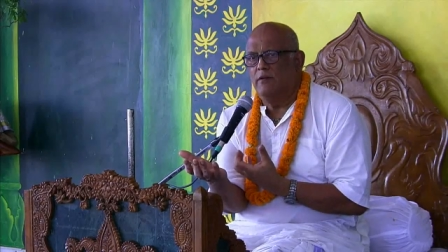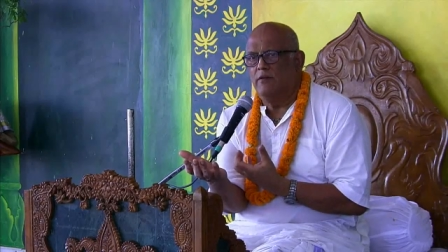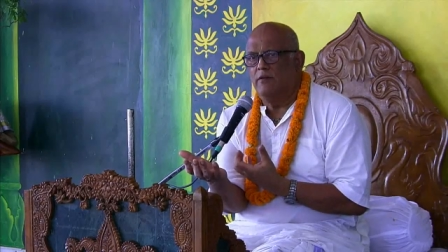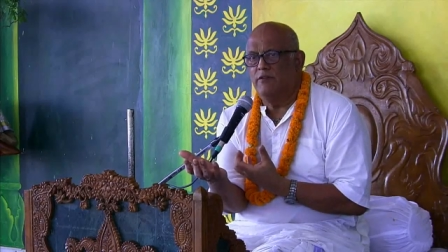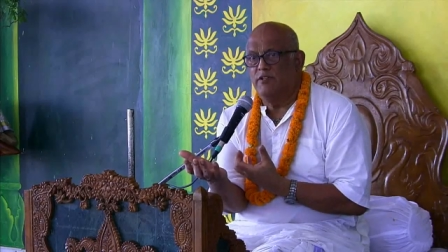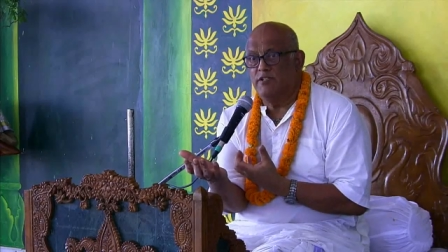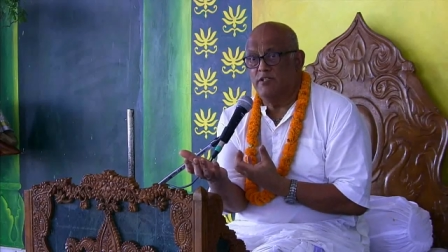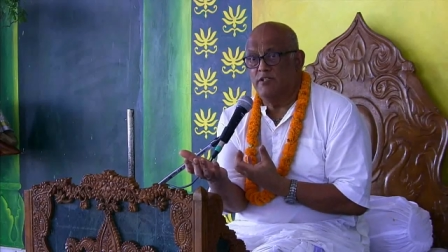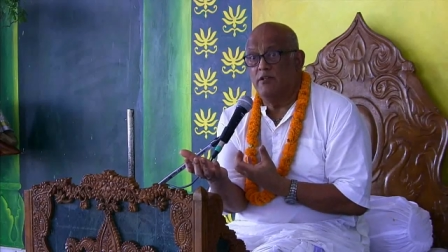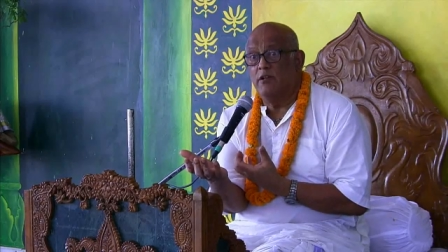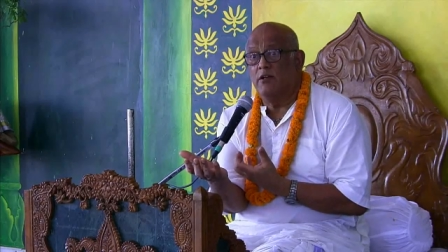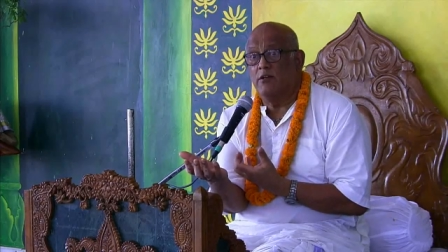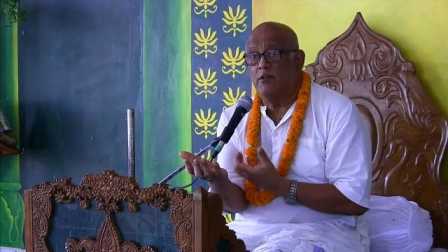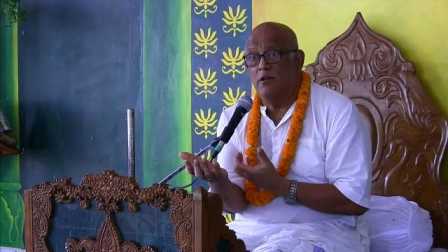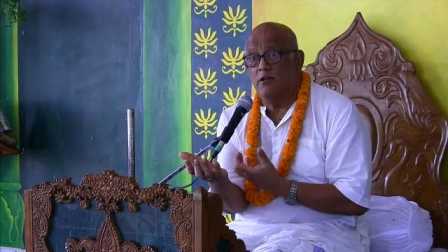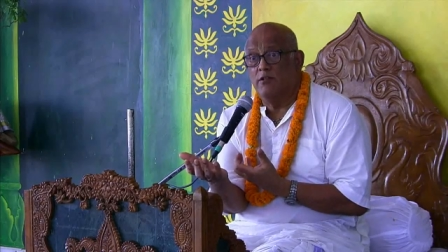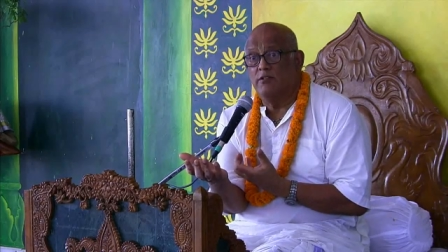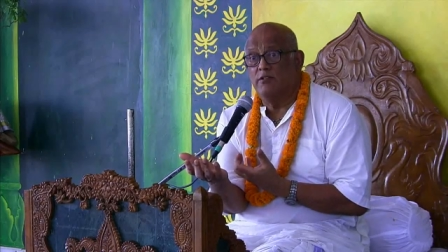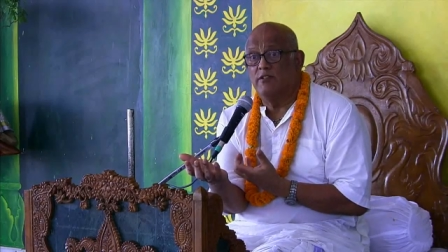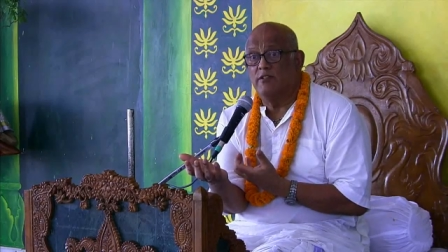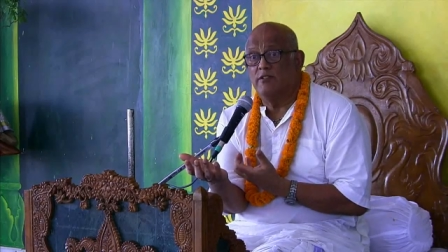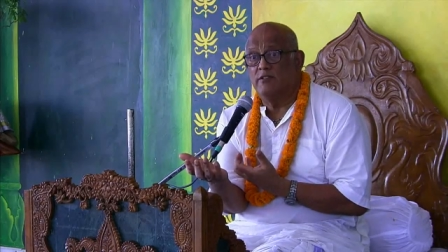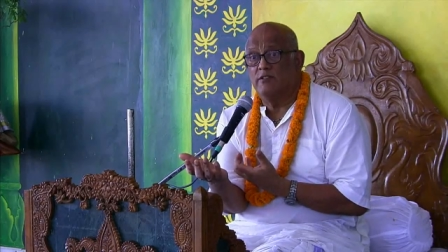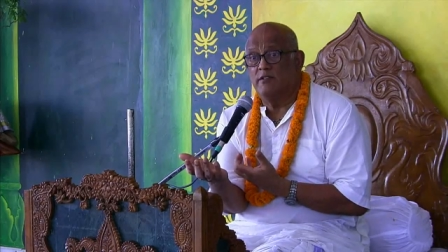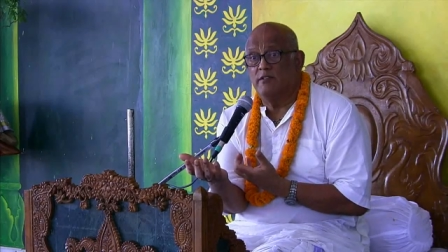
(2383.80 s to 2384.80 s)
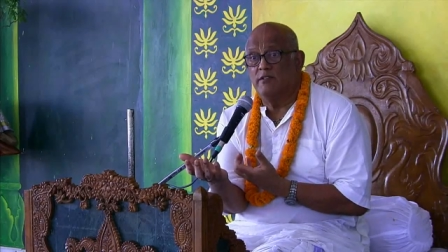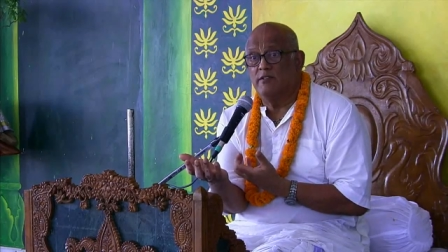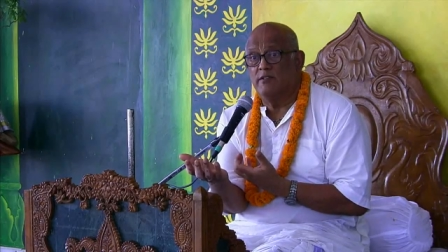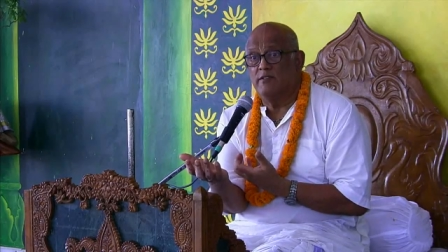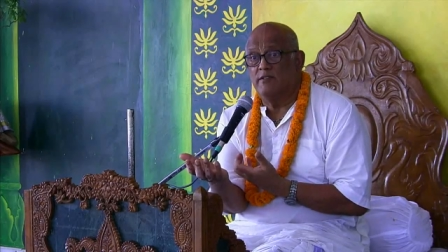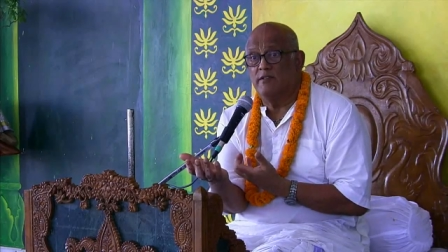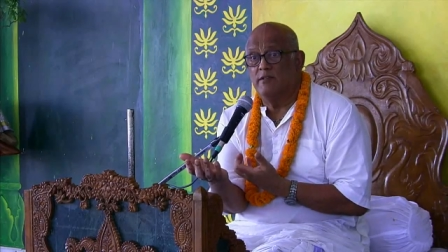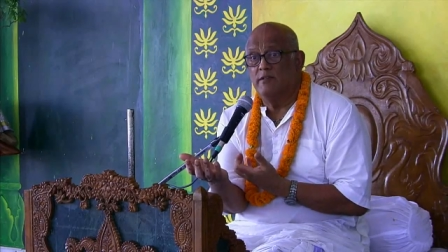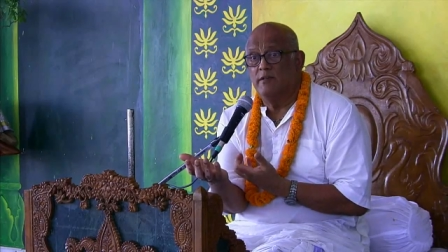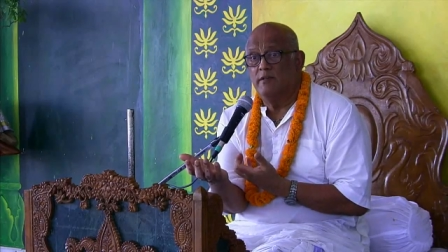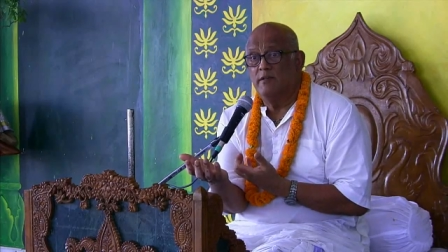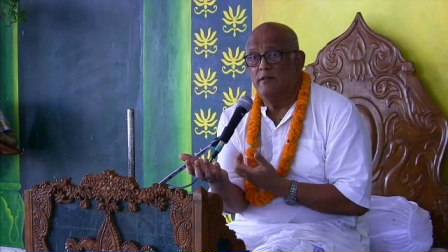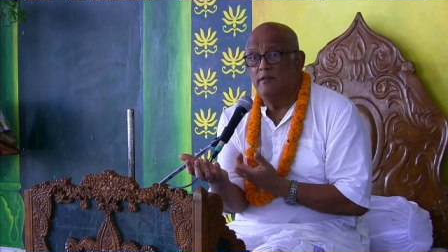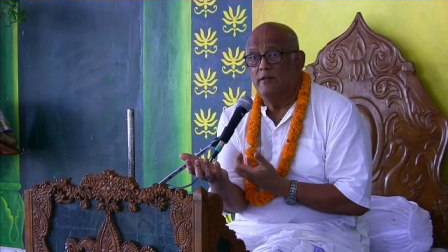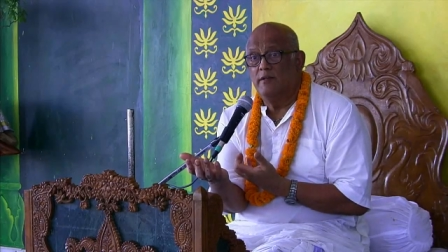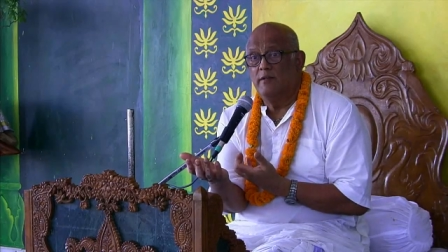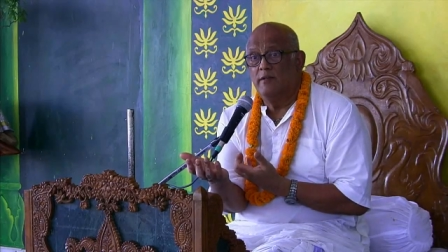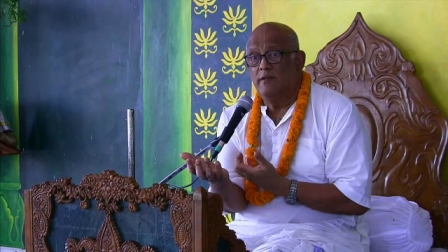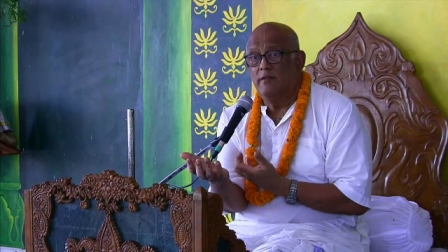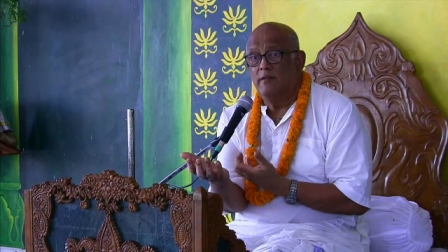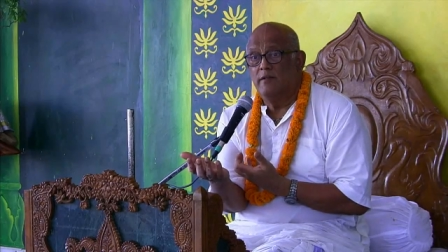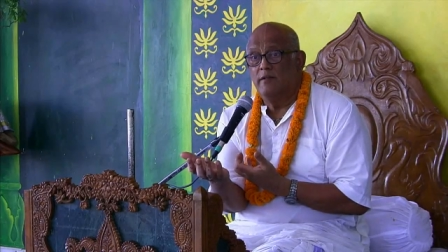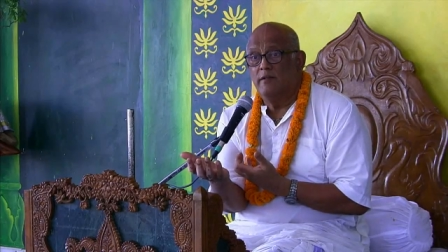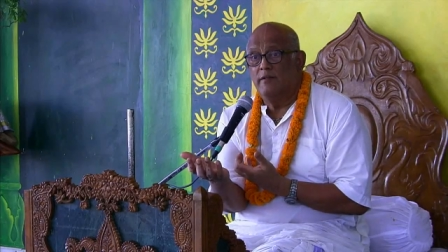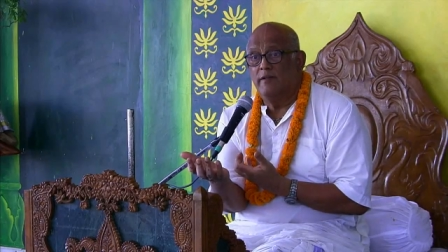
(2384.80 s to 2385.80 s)
Krishna consciousness.
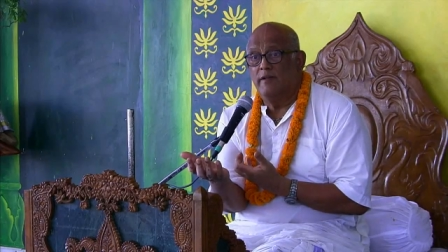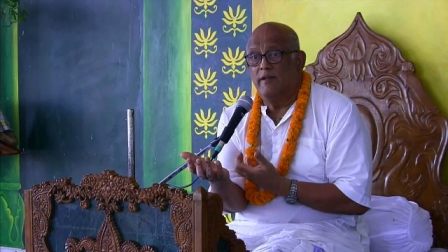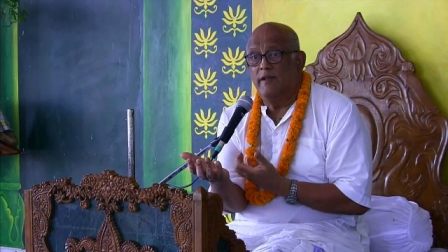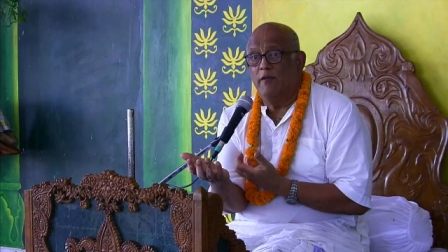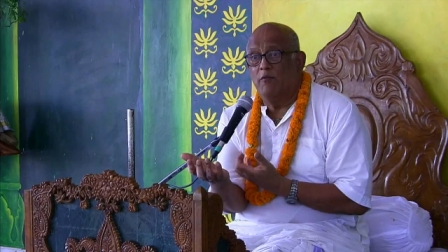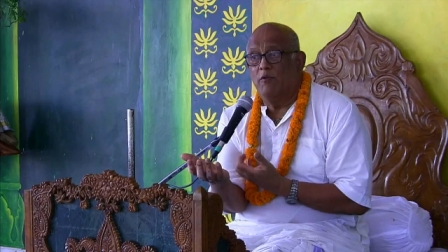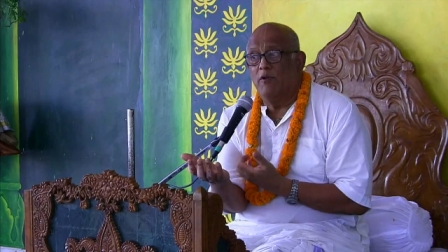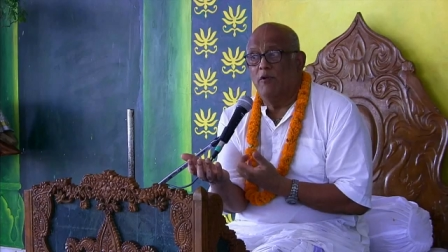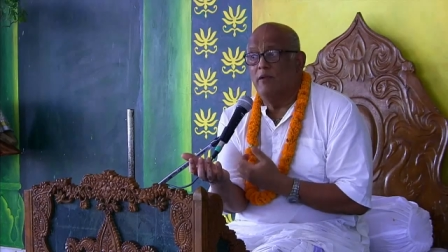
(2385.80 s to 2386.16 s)
They